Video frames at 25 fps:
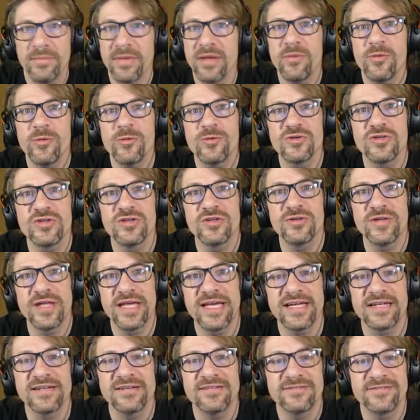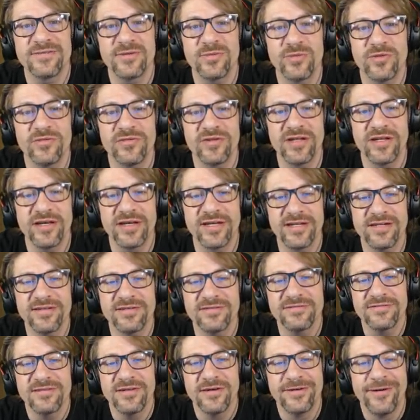Maybe we should do that for movie night.
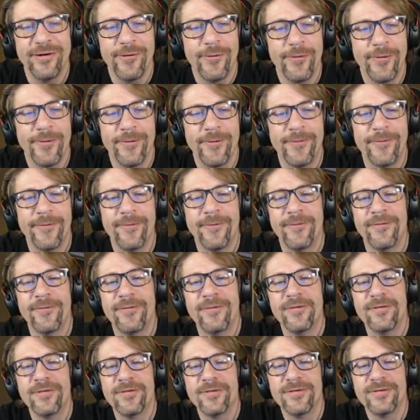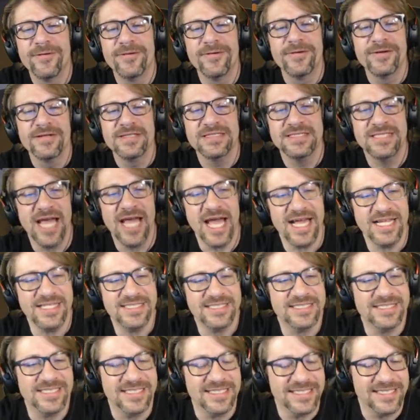Oh,
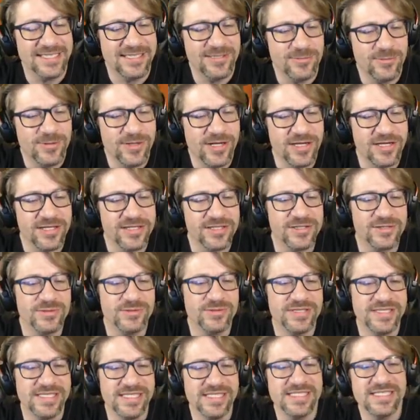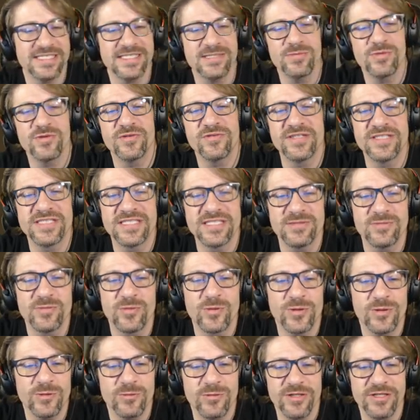that's it. We're not going to do Disney movies
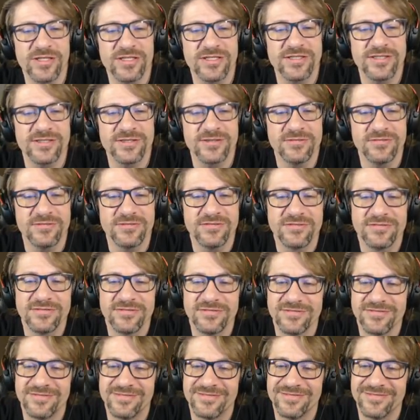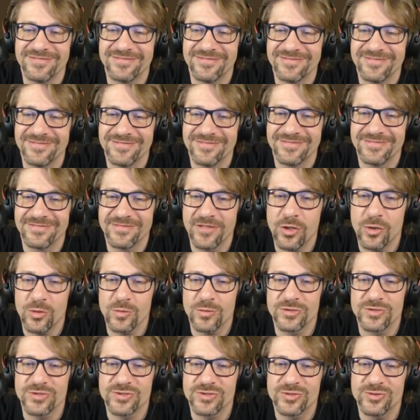anymore. We're going to do
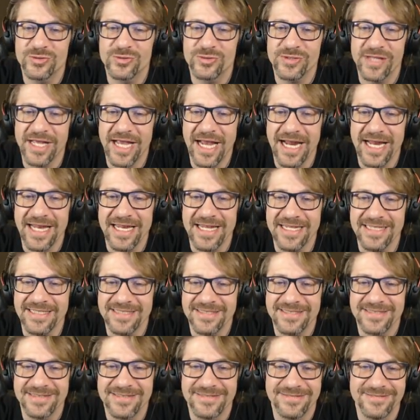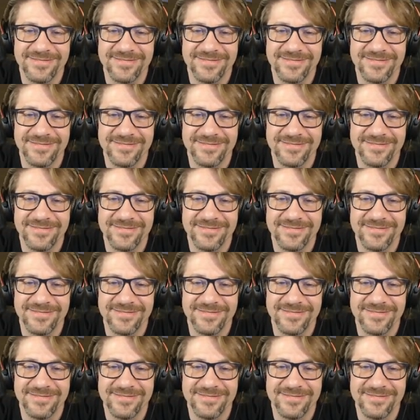old school 80s.